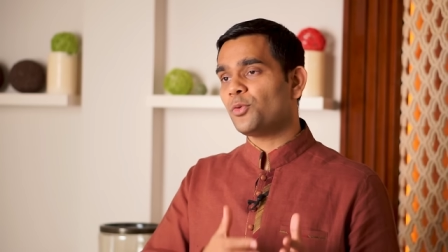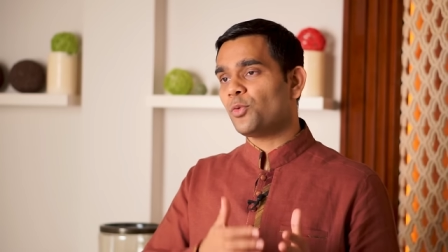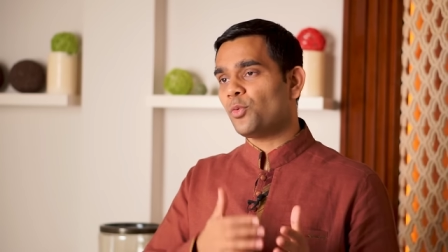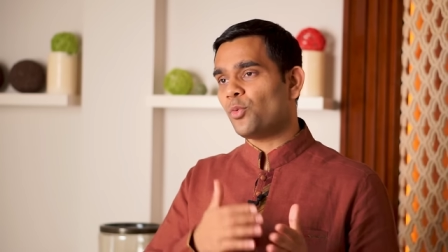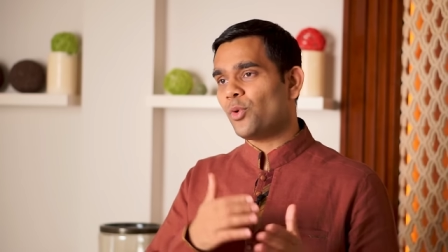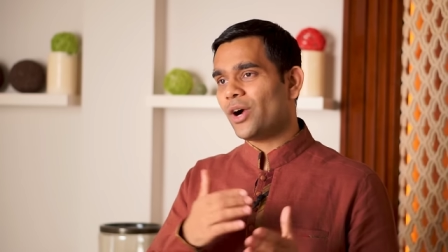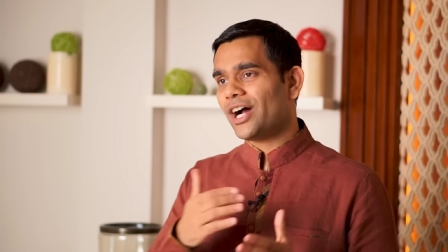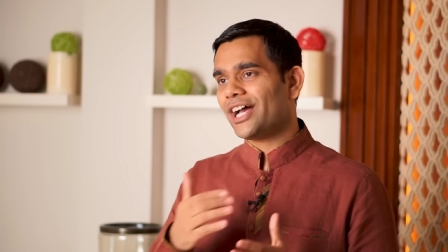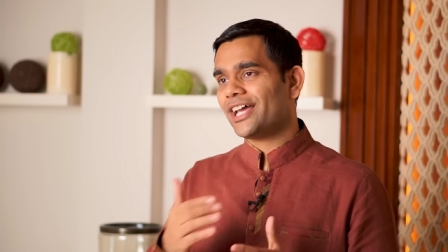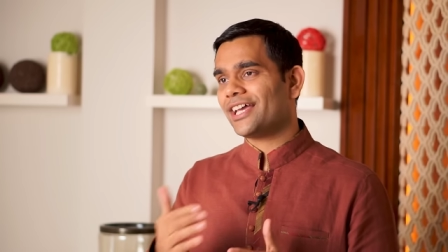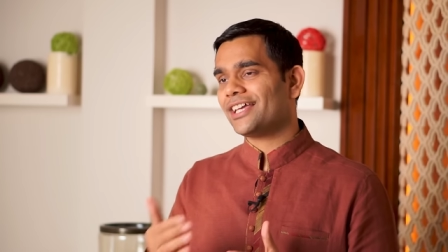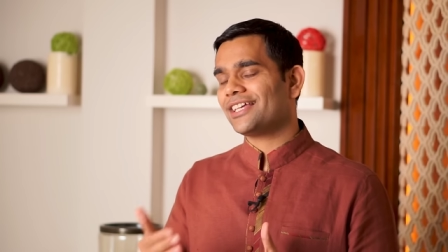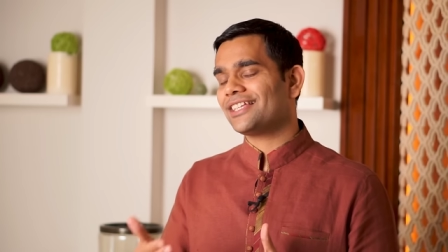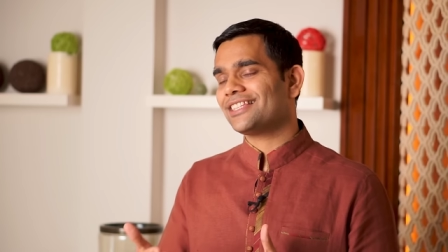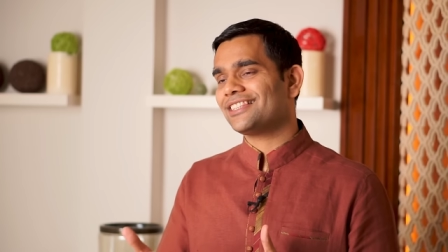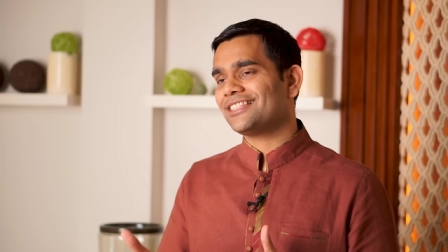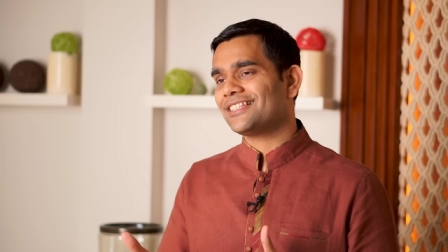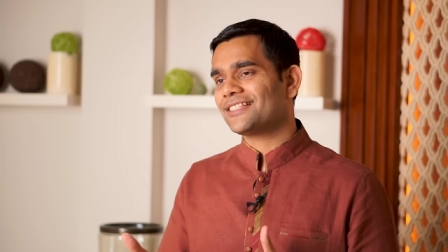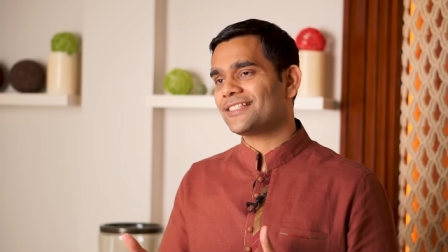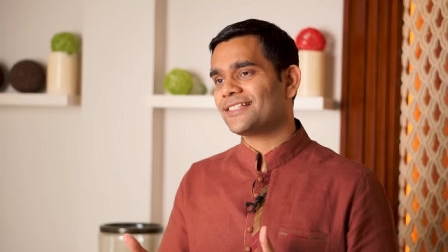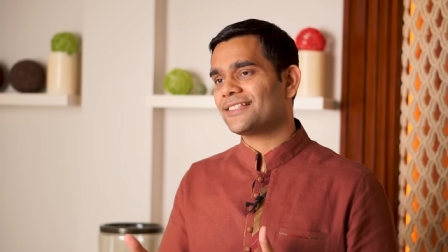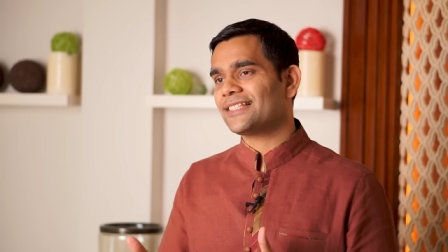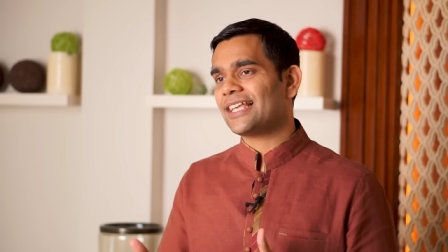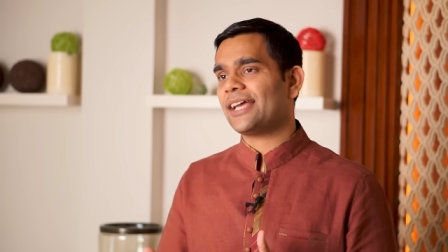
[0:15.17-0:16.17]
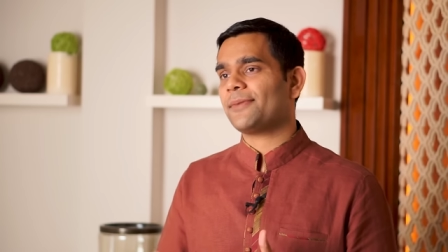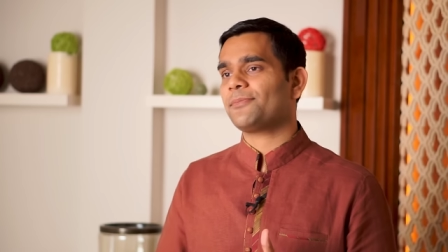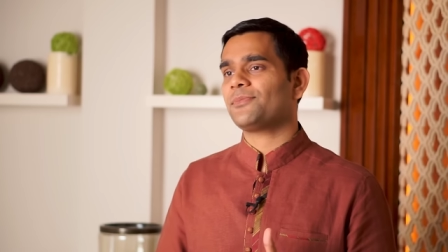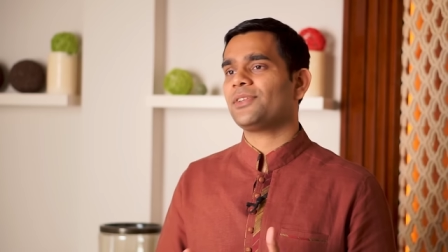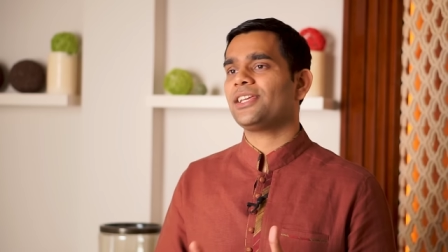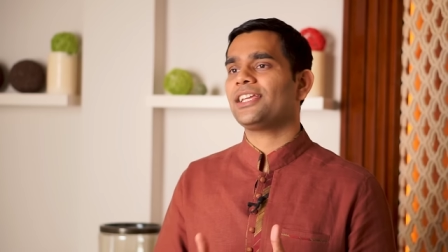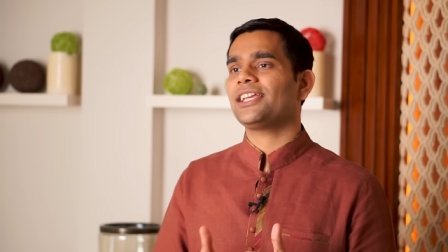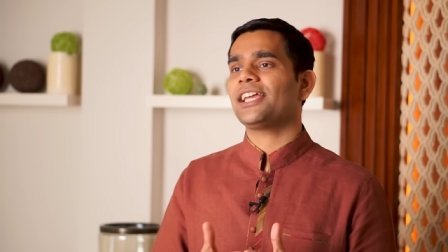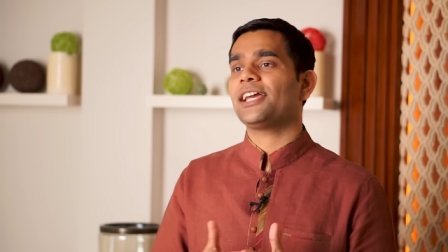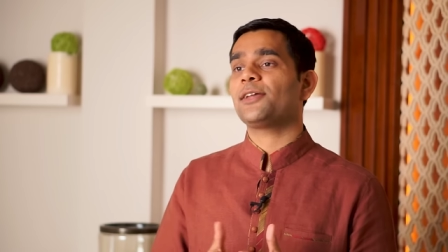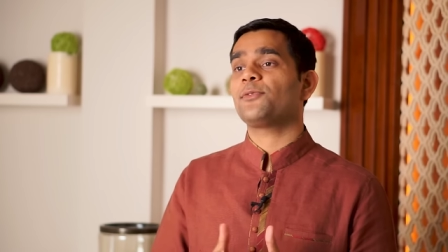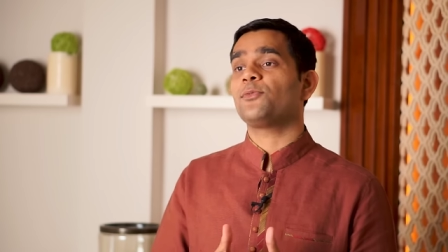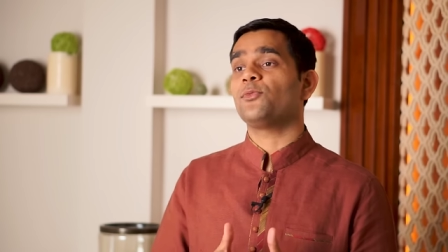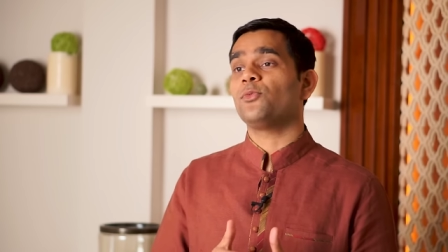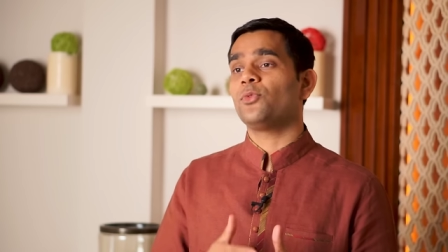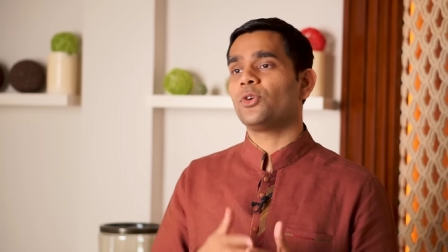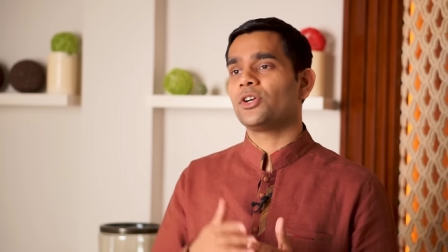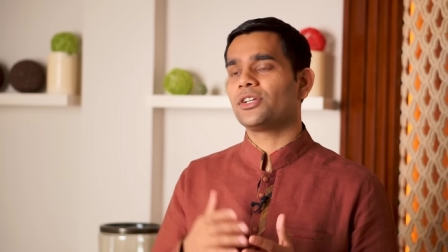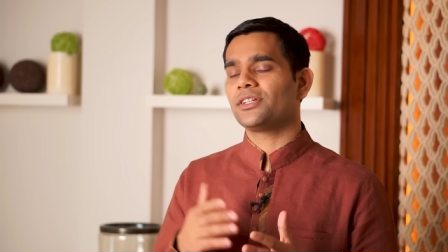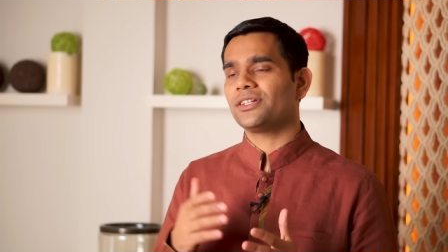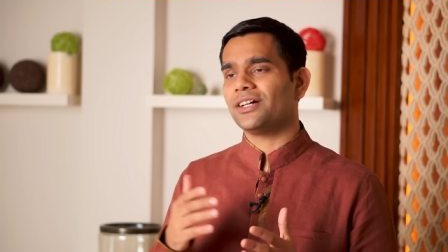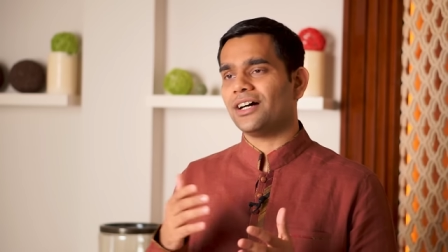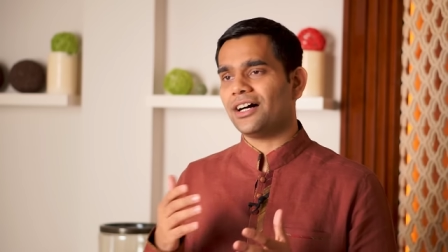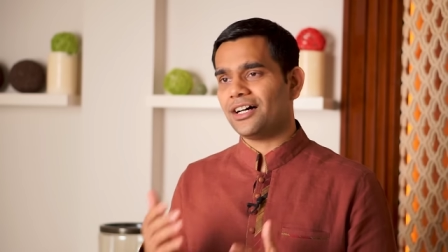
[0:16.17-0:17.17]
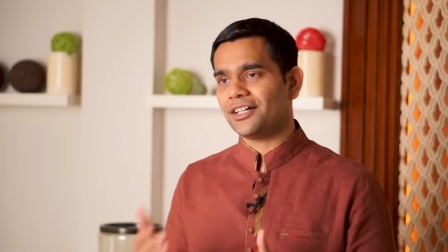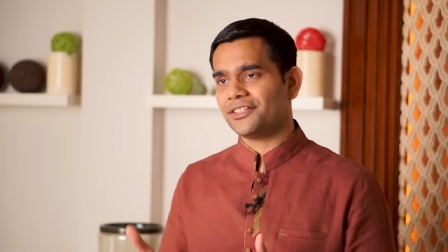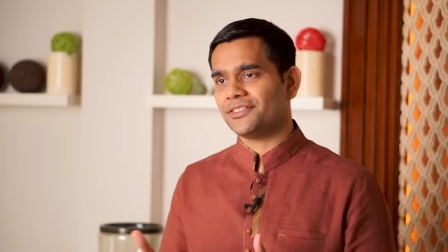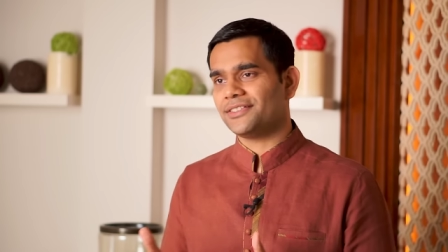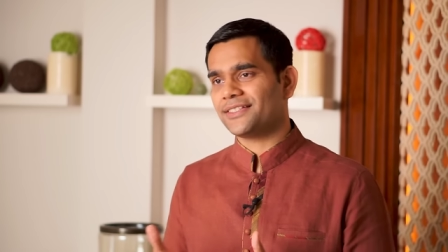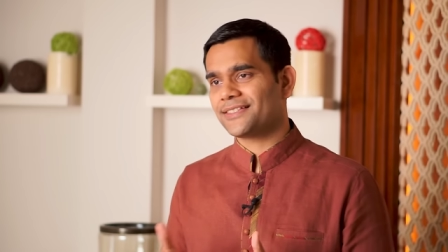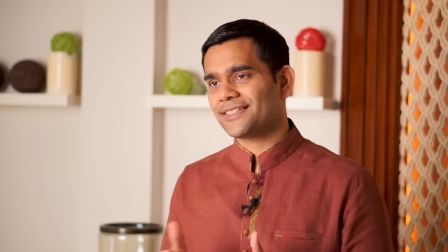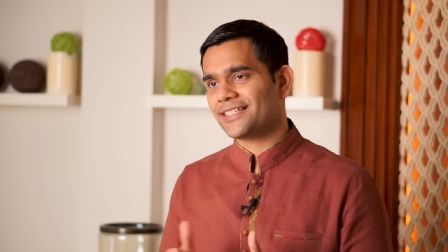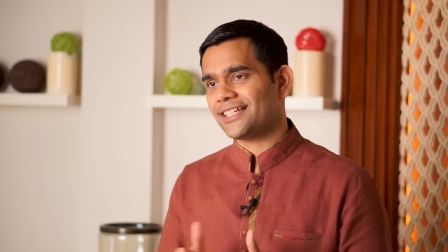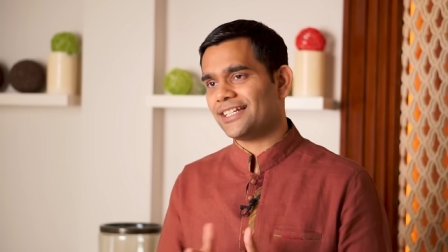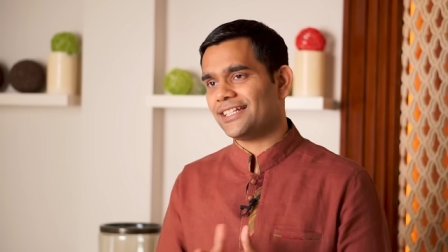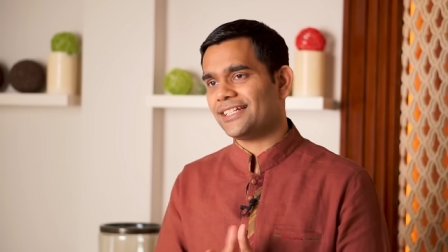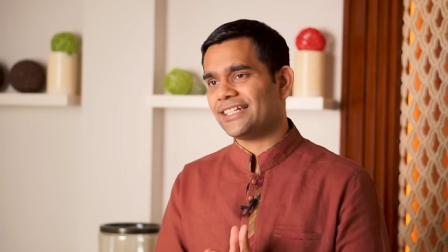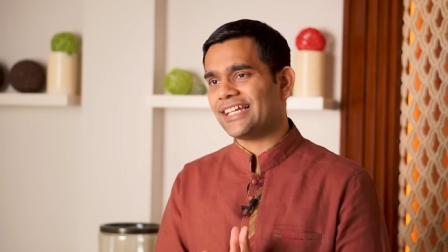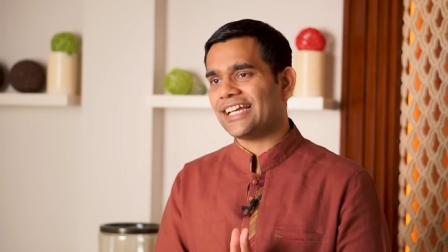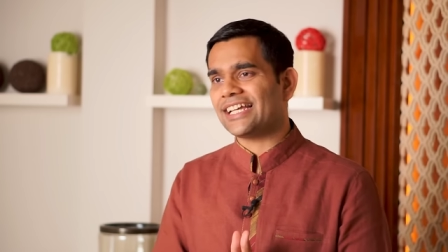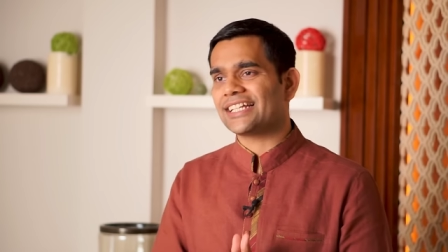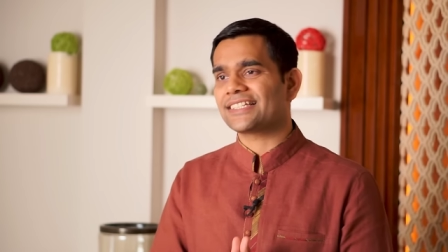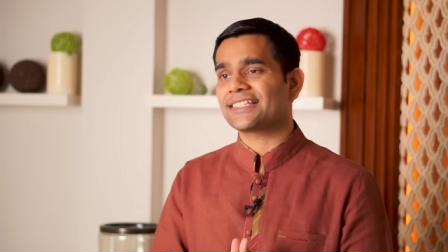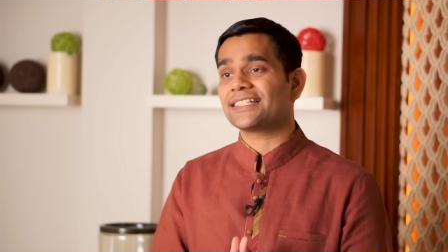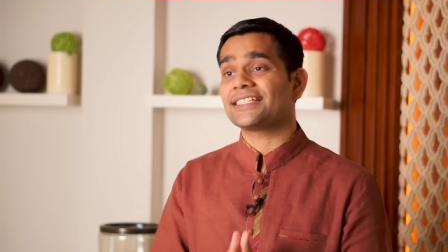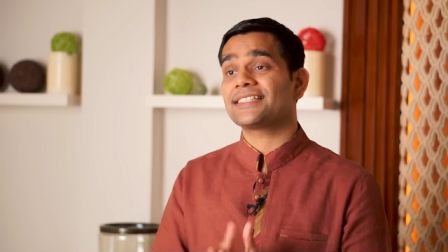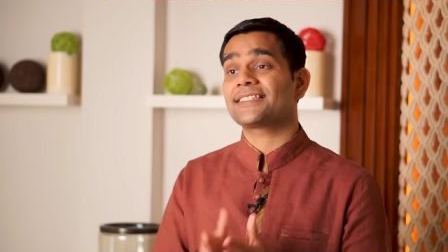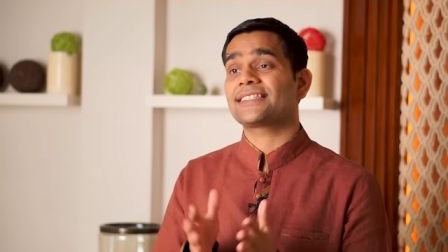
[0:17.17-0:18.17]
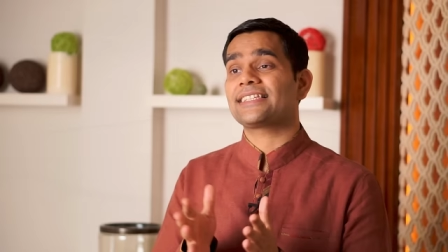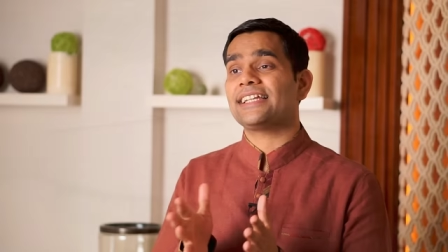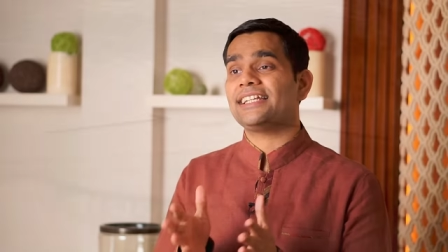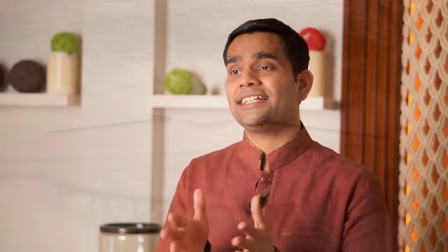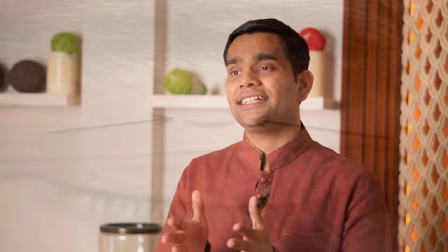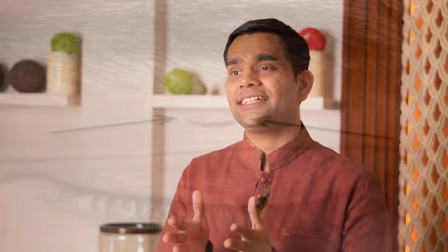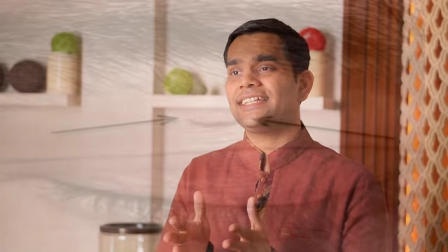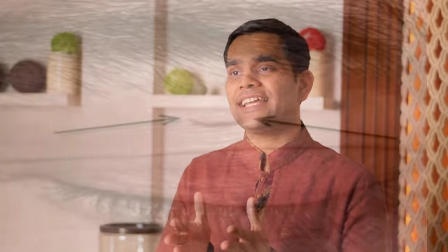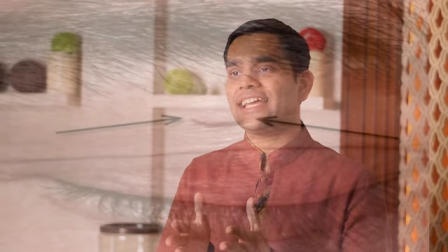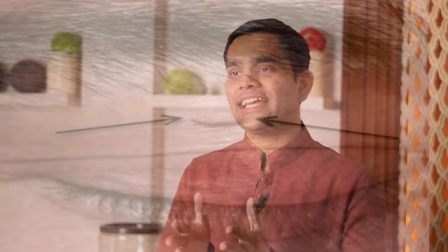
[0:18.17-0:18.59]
why this is happening and what are the skin tags. Skin